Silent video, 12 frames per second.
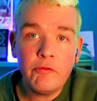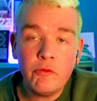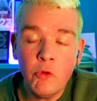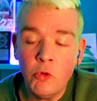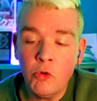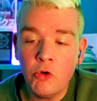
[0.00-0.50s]

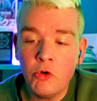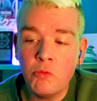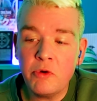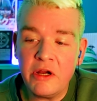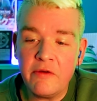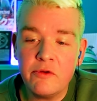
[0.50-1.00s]
or
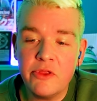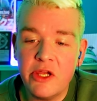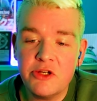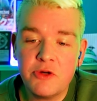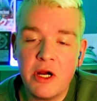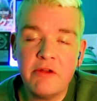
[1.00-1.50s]
whenever they
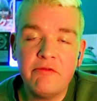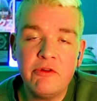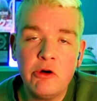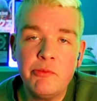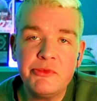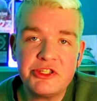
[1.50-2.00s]
try to
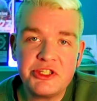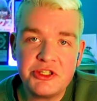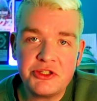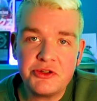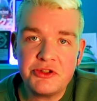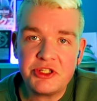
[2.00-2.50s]
film the
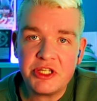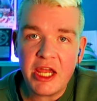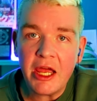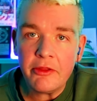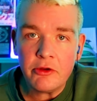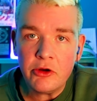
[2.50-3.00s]
sisters
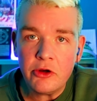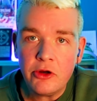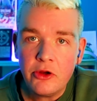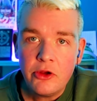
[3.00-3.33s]
together,